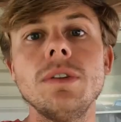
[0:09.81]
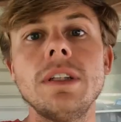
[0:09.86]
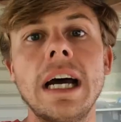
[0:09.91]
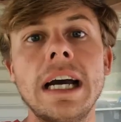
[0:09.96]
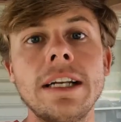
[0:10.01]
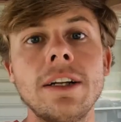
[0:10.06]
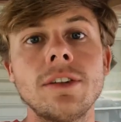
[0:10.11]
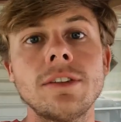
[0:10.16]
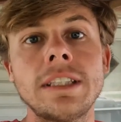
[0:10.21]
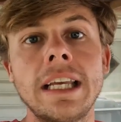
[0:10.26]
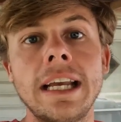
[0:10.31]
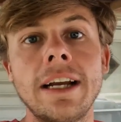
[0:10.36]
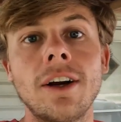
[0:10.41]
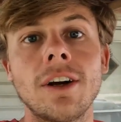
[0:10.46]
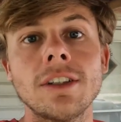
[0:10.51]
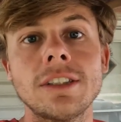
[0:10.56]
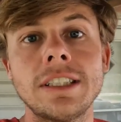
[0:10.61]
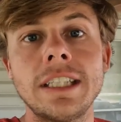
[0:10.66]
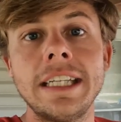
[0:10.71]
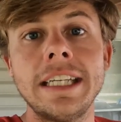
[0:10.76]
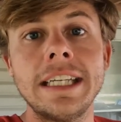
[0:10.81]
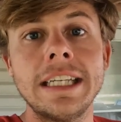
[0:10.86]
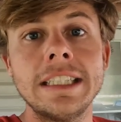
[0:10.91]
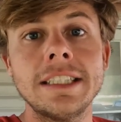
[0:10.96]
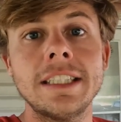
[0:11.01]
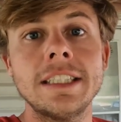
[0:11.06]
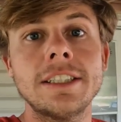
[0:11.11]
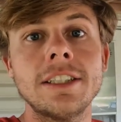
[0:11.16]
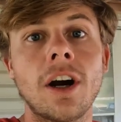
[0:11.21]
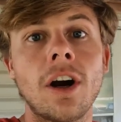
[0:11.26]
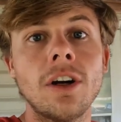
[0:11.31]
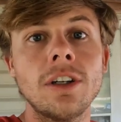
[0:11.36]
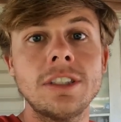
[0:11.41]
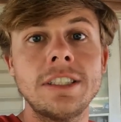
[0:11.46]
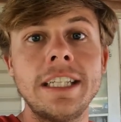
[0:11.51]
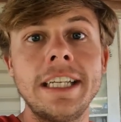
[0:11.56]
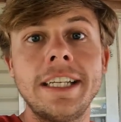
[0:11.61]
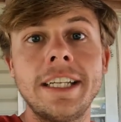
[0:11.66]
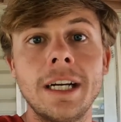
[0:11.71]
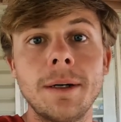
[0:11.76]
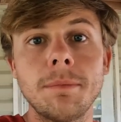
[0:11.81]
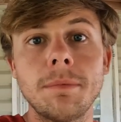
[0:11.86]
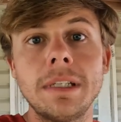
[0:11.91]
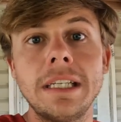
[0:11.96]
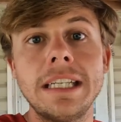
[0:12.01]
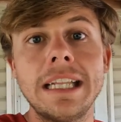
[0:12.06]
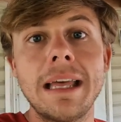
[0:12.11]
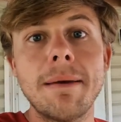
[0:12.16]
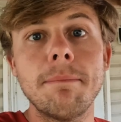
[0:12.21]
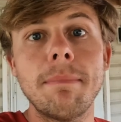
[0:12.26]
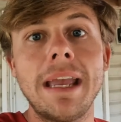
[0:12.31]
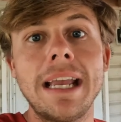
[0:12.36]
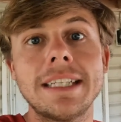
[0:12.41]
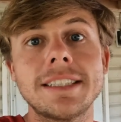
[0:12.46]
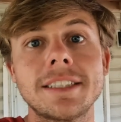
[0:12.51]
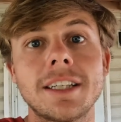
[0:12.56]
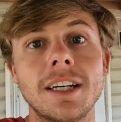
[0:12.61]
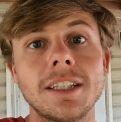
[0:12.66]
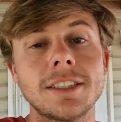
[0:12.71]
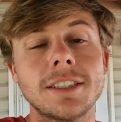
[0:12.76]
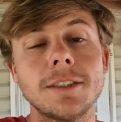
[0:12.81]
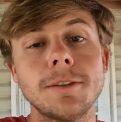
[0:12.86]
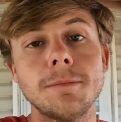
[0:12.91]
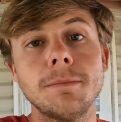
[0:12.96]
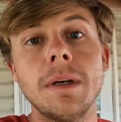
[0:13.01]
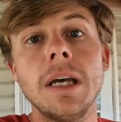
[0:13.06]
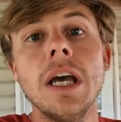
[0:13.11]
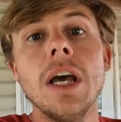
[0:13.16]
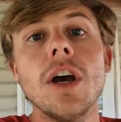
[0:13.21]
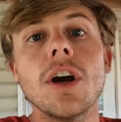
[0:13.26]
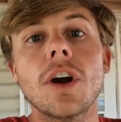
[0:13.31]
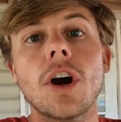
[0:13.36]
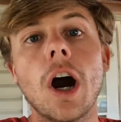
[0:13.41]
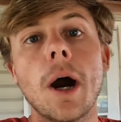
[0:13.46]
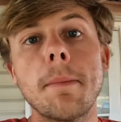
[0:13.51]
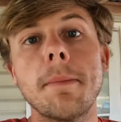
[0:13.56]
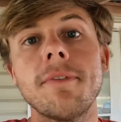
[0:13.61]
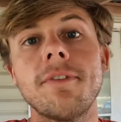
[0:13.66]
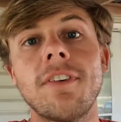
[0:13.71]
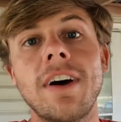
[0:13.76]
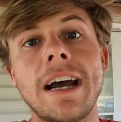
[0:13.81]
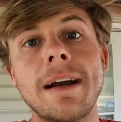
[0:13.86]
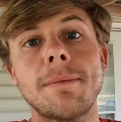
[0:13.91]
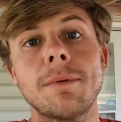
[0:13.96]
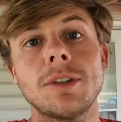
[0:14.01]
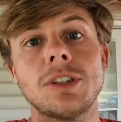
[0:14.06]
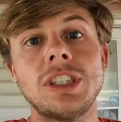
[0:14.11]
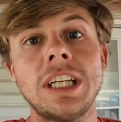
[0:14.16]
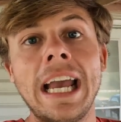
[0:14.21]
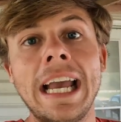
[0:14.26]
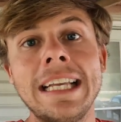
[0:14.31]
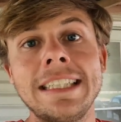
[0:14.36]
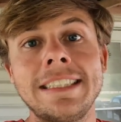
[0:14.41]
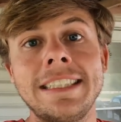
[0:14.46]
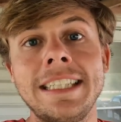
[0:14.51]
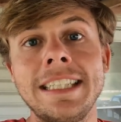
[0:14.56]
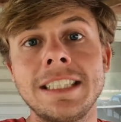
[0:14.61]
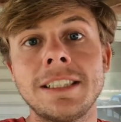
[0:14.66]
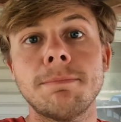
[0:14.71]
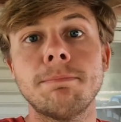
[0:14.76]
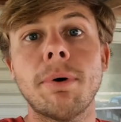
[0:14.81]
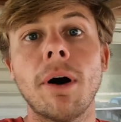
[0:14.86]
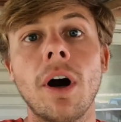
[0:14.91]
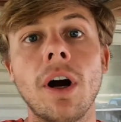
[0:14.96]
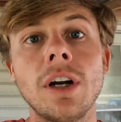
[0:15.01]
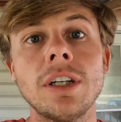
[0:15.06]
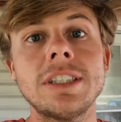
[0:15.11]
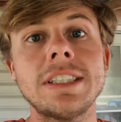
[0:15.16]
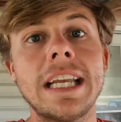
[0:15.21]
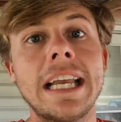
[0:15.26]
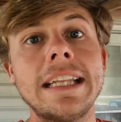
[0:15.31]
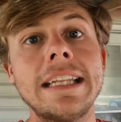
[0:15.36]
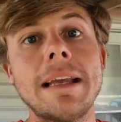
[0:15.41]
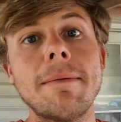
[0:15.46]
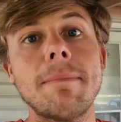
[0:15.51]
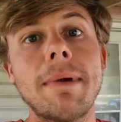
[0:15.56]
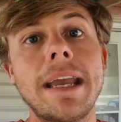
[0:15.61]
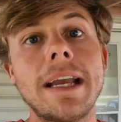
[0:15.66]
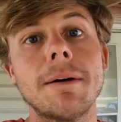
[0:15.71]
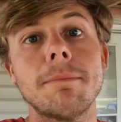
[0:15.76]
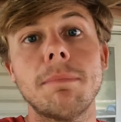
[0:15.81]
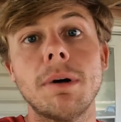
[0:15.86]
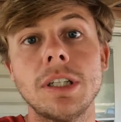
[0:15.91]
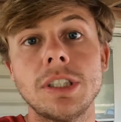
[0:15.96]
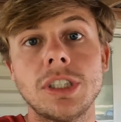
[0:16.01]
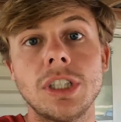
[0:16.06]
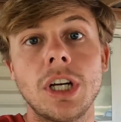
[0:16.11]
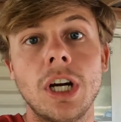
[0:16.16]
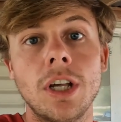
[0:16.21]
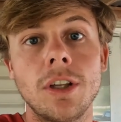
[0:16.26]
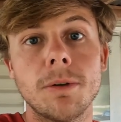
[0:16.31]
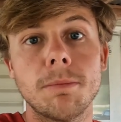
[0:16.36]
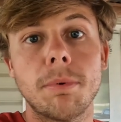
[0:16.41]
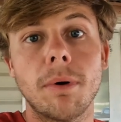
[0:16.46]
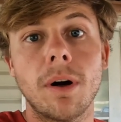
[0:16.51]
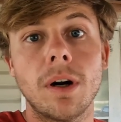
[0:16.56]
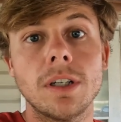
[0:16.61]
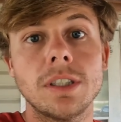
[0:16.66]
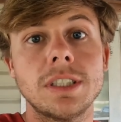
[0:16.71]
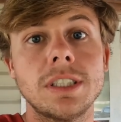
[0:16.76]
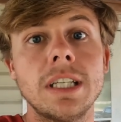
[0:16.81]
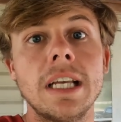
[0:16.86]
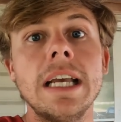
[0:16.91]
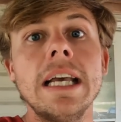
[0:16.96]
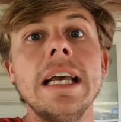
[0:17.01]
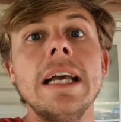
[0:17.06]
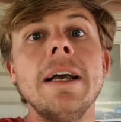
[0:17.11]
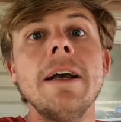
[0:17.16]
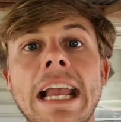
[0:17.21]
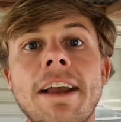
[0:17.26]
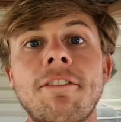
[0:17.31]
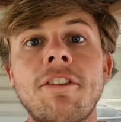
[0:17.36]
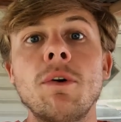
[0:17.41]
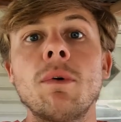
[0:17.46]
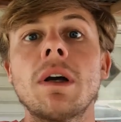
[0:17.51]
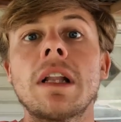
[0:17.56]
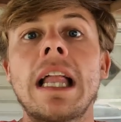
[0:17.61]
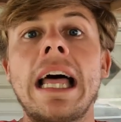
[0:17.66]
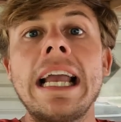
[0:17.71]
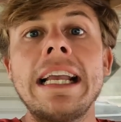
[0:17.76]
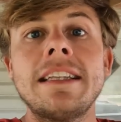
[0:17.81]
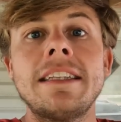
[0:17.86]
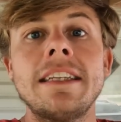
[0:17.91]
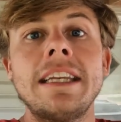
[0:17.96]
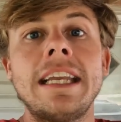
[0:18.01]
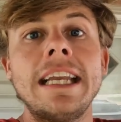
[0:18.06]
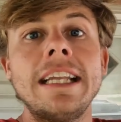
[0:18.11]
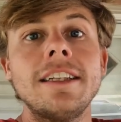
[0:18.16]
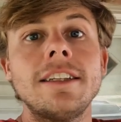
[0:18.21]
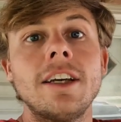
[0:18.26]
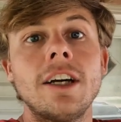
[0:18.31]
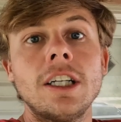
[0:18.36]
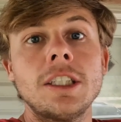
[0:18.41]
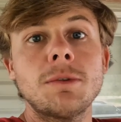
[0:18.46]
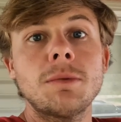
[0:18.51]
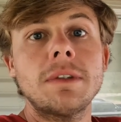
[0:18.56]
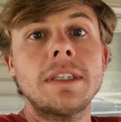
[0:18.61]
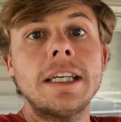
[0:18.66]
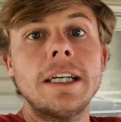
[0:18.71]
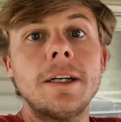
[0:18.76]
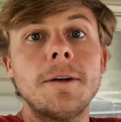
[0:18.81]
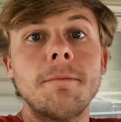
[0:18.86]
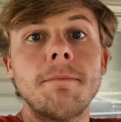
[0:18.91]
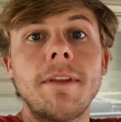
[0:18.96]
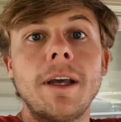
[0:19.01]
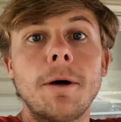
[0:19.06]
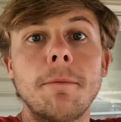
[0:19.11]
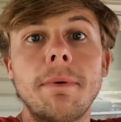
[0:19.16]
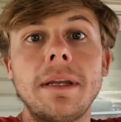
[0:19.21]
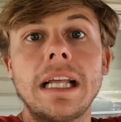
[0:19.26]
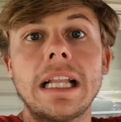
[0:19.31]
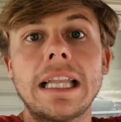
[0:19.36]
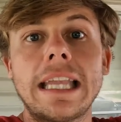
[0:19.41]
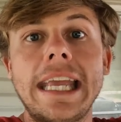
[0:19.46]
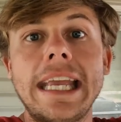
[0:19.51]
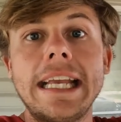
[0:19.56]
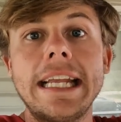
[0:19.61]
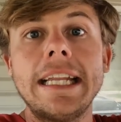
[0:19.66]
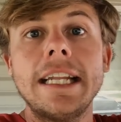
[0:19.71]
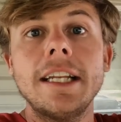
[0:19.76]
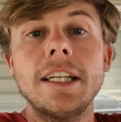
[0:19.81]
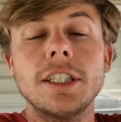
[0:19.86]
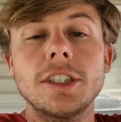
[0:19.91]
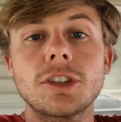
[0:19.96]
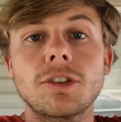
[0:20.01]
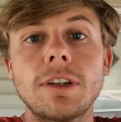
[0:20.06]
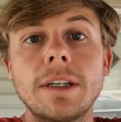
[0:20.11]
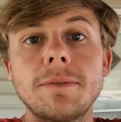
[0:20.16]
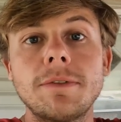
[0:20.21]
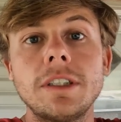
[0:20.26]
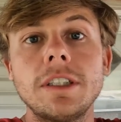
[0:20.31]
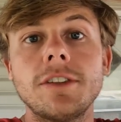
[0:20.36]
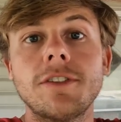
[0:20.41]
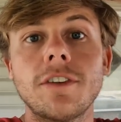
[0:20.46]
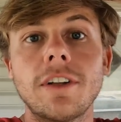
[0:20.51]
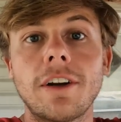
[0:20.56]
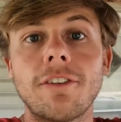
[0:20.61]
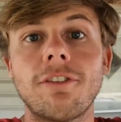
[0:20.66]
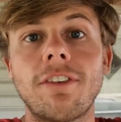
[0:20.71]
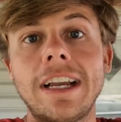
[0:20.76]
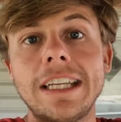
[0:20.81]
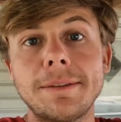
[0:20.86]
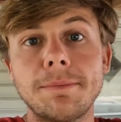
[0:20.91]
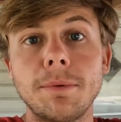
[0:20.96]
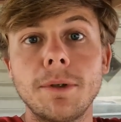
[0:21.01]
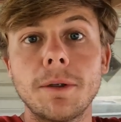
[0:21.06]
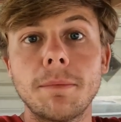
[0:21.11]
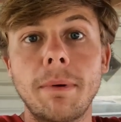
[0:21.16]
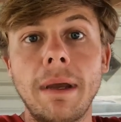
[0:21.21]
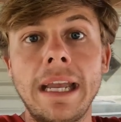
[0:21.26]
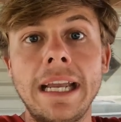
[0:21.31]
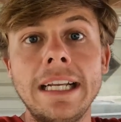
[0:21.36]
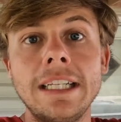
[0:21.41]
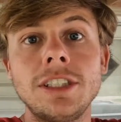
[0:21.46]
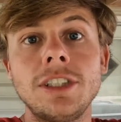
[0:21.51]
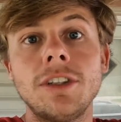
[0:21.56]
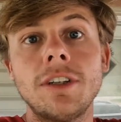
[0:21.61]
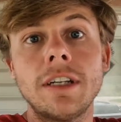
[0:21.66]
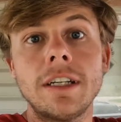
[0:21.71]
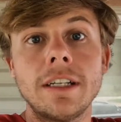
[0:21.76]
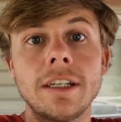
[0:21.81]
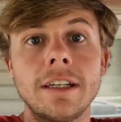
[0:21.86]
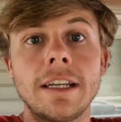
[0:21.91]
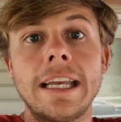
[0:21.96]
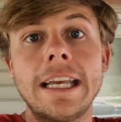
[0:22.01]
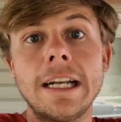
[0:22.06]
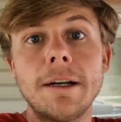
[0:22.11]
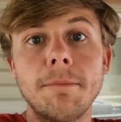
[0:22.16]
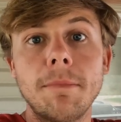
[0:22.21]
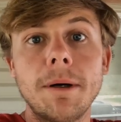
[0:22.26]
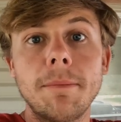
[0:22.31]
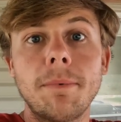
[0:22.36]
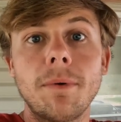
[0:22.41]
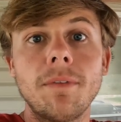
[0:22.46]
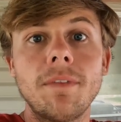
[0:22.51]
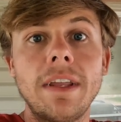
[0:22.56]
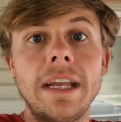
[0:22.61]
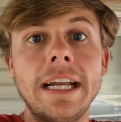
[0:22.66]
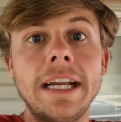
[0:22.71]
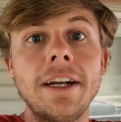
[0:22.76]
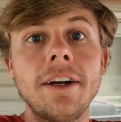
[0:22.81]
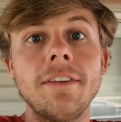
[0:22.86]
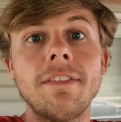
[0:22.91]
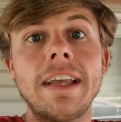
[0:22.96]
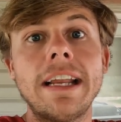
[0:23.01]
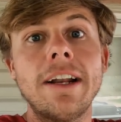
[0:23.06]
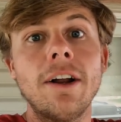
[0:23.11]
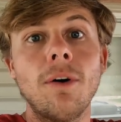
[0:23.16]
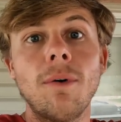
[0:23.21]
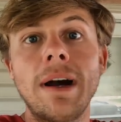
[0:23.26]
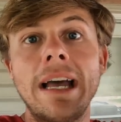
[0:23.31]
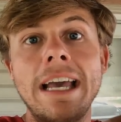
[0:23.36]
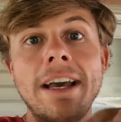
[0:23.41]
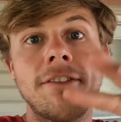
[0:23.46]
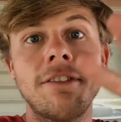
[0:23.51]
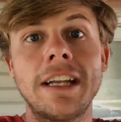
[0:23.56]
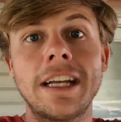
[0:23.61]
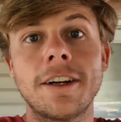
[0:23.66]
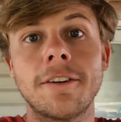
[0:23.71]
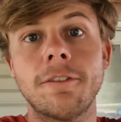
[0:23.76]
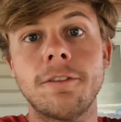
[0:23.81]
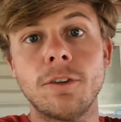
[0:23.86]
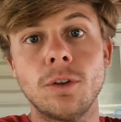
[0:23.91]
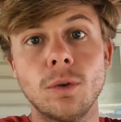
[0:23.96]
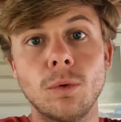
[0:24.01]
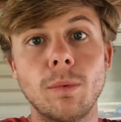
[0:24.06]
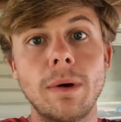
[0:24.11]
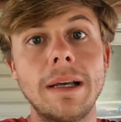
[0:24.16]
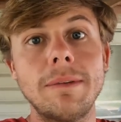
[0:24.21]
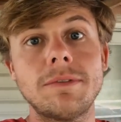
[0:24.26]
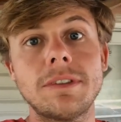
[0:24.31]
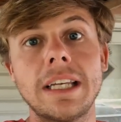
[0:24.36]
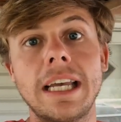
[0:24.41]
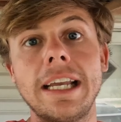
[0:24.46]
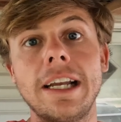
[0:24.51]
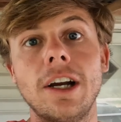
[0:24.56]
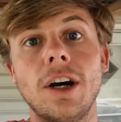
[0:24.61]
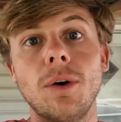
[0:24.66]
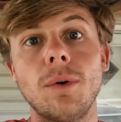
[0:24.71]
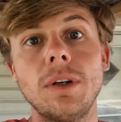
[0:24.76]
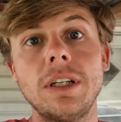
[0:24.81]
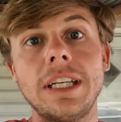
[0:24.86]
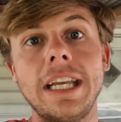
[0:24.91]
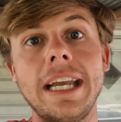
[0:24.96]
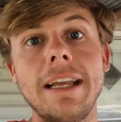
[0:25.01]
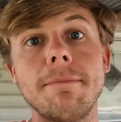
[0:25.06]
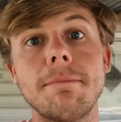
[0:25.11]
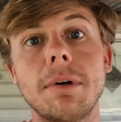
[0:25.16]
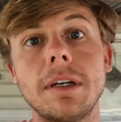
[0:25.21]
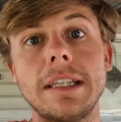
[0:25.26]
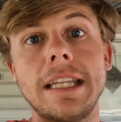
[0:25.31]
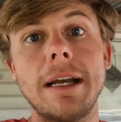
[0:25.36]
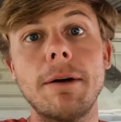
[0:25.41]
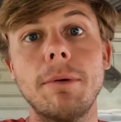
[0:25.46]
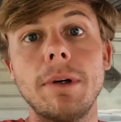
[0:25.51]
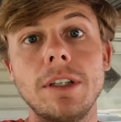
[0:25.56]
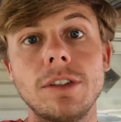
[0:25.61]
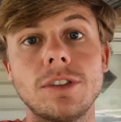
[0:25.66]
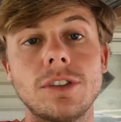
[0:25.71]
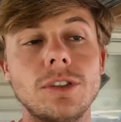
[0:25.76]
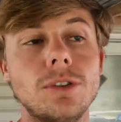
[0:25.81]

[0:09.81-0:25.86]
who Dynotec RC is, it's an RC company that makes custom carbon fiber chassis, parts, and they make a bunch of other parts. If you would like to get in touch with them, there'll be a link in the description for their Facebook page. You can hit them up on there. They don't have like a full website going yet, but they will